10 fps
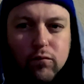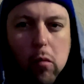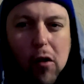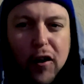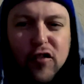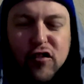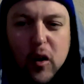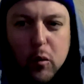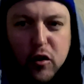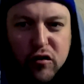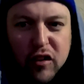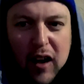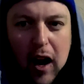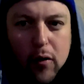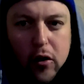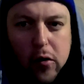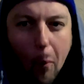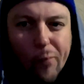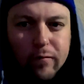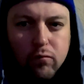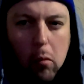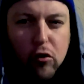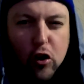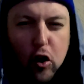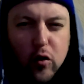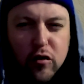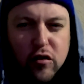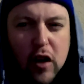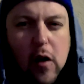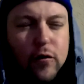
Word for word: Like I said, we used to gather toads and stuff.